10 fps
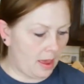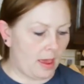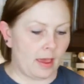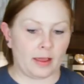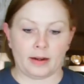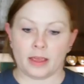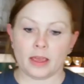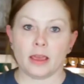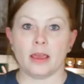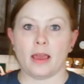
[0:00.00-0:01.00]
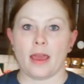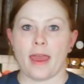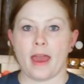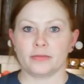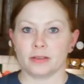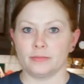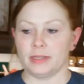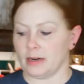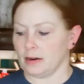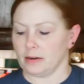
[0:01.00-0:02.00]
and have some
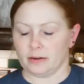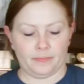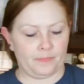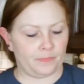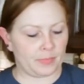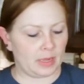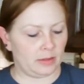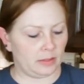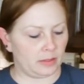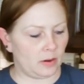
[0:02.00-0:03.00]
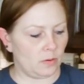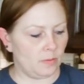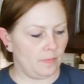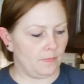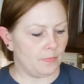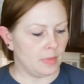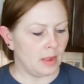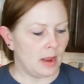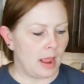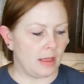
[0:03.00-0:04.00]
dinner. So,
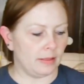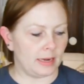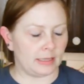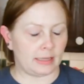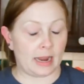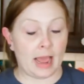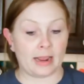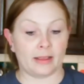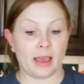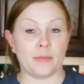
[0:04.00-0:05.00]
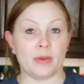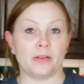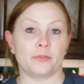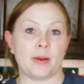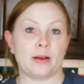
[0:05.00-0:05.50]
and like I said, I came in from